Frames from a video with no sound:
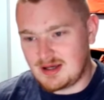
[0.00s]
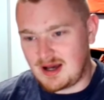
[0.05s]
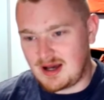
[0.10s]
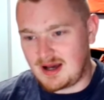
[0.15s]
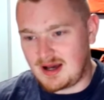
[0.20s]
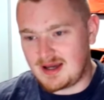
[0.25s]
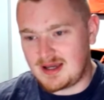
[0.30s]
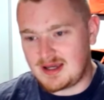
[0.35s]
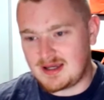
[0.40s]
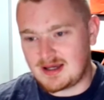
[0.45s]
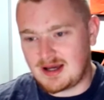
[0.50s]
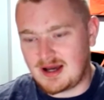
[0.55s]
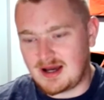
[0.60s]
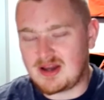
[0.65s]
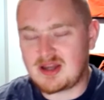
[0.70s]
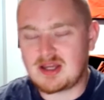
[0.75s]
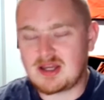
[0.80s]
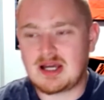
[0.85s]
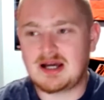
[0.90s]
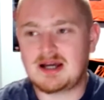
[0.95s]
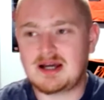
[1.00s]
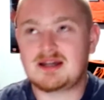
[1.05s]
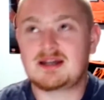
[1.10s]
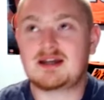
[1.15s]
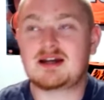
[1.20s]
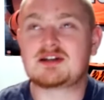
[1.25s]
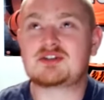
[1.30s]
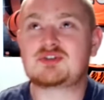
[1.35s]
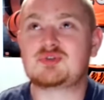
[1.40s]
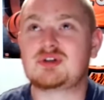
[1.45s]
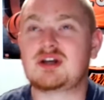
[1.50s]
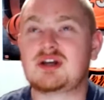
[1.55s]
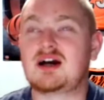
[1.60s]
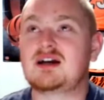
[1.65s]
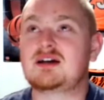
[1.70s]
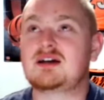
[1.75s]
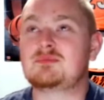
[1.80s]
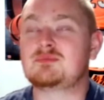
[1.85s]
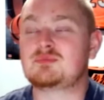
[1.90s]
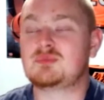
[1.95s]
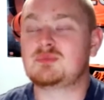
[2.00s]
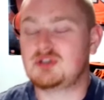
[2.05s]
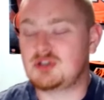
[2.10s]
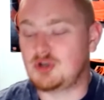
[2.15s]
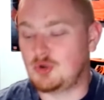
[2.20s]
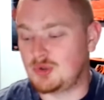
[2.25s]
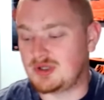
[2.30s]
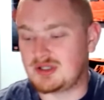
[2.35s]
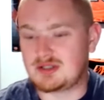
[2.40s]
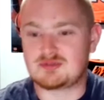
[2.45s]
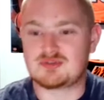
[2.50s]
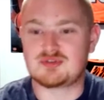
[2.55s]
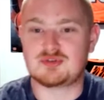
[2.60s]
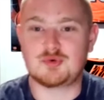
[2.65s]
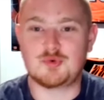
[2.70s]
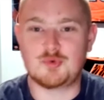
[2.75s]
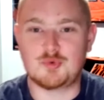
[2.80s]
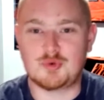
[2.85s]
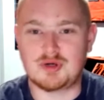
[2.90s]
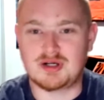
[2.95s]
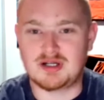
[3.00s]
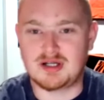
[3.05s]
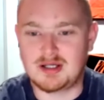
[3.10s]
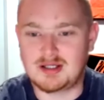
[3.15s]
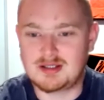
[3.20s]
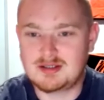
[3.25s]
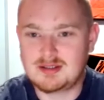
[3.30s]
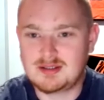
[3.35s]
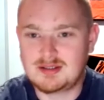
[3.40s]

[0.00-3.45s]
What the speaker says: I am going to